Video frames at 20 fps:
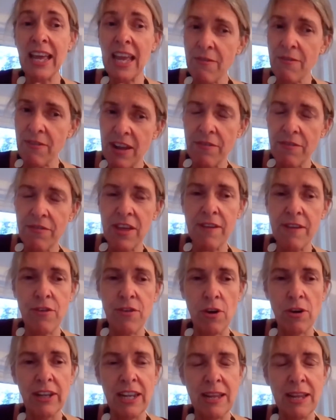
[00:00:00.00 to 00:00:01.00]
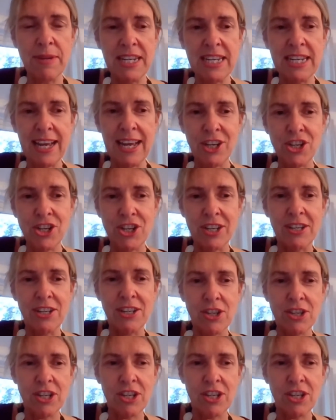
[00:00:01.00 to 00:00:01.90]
even if they've got limitations,